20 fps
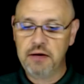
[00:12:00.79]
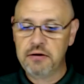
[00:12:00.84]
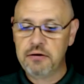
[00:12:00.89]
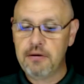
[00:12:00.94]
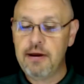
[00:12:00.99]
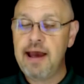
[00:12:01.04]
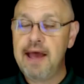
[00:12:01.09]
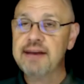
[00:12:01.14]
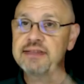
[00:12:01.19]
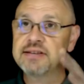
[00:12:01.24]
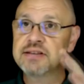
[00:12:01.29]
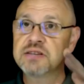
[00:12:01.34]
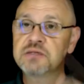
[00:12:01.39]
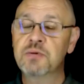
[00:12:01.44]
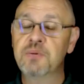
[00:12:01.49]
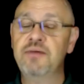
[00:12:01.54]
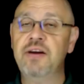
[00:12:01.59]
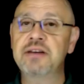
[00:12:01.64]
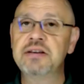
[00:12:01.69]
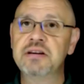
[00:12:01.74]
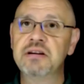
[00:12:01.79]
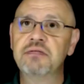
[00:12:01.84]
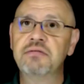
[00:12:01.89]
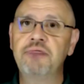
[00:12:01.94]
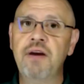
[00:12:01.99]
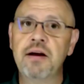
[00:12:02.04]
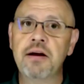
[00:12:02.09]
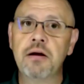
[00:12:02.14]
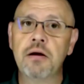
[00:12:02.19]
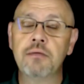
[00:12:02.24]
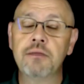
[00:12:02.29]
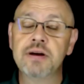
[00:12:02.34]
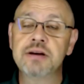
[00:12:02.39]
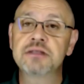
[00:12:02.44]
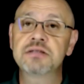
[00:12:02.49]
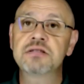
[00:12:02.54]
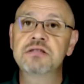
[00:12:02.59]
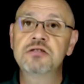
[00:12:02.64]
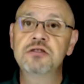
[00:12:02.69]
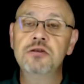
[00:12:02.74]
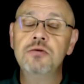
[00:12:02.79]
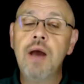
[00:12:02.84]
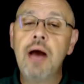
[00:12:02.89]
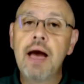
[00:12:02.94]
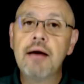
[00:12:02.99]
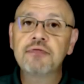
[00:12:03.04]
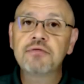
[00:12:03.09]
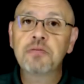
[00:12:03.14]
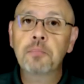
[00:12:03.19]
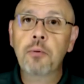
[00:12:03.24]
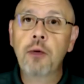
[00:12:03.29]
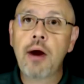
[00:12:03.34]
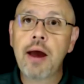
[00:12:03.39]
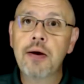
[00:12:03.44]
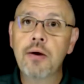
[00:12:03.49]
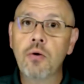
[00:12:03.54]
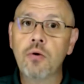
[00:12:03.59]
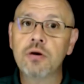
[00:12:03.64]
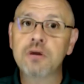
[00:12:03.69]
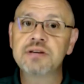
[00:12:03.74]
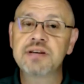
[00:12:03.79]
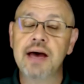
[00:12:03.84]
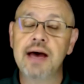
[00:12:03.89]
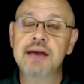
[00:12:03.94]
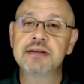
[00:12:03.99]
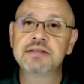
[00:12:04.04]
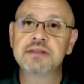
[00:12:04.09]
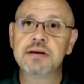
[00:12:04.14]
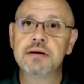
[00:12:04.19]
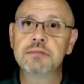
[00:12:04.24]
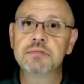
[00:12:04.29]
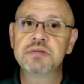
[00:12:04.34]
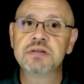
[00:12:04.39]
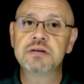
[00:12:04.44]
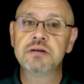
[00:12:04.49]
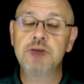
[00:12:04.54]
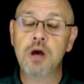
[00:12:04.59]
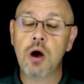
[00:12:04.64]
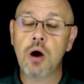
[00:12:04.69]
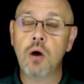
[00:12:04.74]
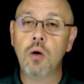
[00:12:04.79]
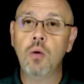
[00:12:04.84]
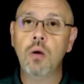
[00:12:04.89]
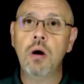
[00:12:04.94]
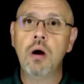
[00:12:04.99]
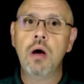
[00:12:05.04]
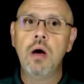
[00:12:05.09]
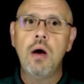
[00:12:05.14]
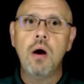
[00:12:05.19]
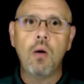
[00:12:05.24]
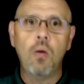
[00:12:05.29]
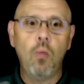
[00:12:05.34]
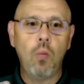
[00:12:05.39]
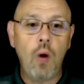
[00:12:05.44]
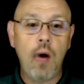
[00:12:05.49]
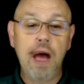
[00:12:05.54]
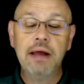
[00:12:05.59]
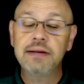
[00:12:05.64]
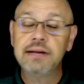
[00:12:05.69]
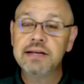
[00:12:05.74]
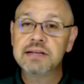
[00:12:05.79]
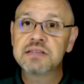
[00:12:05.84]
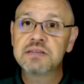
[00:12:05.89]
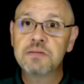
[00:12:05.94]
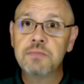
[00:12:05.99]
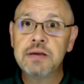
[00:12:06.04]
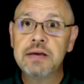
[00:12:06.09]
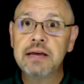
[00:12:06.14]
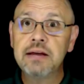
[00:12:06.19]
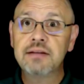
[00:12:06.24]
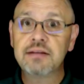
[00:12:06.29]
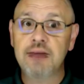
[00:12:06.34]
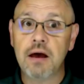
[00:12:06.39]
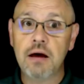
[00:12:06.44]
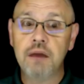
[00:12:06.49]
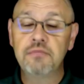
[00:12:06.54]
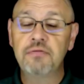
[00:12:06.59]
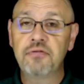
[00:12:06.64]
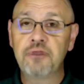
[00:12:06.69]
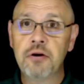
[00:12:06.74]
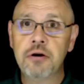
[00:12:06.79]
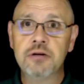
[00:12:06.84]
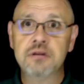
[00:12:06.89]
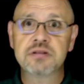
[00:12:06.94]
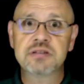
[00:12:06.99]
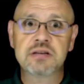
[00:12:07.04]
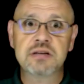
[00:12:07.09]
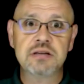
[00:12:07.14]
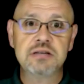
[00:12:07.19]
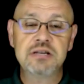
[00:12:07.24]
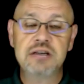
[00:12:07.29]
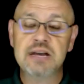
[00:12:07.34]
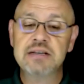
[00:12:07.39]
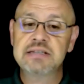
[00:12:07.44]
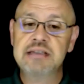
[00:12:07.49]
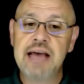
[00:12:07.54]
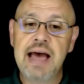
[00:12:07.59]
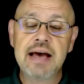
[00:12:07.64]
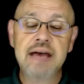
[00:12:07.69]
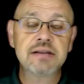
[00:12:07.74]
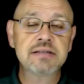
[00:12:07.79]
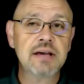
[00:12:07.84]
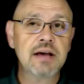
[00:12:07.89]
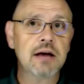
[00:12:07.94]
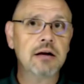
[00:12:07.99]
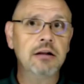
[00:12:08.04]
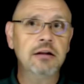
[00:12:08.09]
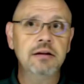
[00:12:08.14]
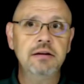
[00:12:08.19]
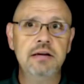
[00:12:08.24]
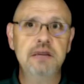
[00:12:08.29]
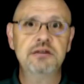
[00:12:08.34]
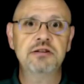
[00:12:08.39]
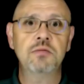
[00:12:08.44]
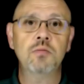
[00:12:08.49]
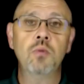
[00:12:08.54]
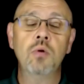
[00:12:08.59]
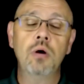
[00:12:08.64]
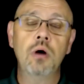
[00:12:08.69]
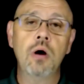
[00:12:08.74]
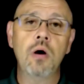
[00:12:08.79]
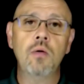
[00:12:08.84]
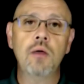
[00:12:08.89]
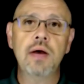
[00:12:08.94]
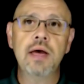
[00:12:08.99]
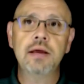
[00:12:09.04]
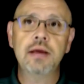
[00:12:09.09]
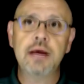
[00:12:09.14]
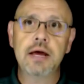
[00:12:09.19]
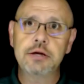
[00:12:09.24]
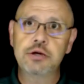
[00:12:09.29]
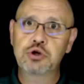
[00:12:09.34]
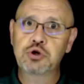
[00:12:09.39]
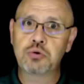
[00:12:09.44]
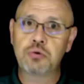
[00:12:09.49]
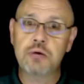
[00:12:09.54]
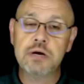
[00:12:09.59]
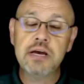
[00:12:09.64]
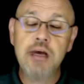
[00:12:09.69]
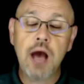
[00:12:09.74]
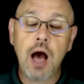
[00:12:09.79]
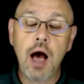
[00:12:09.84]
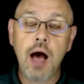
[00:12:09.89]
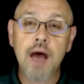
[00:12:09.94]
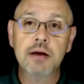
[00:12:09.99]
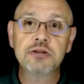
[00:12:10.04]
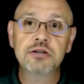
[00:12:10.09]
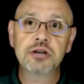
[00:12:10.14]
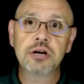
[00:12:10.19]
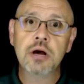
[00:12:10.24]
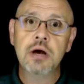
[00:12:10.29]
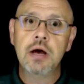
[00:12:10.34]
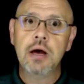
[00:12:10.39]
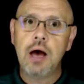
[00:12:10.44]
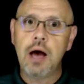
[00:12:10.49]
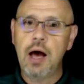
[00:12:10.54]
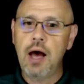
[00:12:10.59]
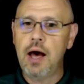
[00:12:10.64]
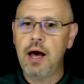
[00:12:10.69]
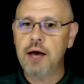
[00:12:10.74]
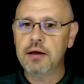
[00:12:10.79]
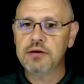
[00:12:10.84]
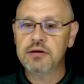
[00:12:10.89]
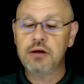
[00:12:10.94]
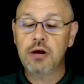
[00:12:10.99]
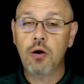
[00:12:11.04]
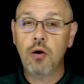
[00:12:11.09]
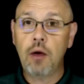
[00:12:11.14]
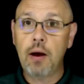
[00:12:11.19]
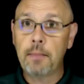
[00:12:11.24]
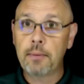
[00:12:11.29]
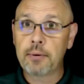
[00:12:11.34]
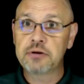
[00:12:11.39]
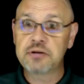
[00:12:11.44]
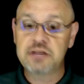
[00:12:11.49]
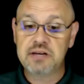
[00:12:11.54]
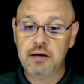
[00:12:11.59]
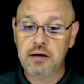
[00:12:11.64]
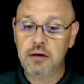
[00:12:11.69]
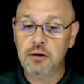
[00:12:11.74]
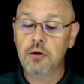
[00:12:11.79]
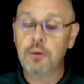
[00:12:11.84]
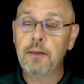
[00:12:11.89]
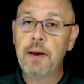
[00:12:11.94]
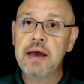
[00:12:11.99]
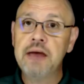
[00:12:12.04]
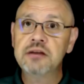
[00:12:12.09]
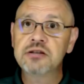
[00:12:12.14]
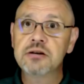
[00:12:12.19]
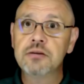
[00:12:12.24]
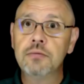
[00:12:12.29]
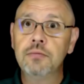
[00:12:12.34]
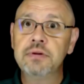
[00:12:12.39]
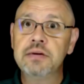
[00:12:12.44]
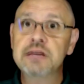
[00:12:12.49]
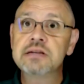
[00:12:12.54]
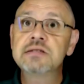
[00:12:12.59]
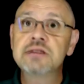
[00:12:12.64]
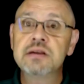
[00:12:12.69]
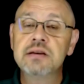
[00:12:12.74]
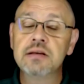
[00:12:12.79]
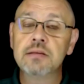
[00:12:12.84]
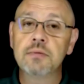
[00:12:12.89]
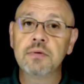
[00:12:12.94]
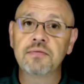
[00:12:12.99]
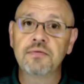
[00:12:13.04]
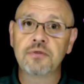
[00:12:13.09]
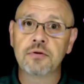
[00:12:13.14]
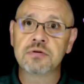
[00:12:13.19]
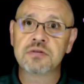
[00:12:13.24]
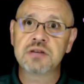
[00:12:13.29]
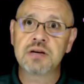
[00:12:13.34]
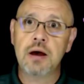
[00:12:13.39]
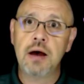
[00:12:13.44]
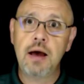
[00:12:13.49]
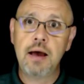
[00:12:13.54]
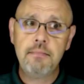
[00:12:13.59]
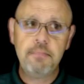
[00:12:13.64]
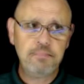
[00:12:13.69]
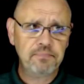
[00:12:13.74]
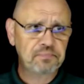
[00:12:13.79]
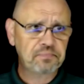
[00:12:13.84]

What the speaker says: our assets, we've identified our risks, you have to prioritize them to know what needs to be get done first. Just as a clinician will go in and triage a particular patient when they see them the first time,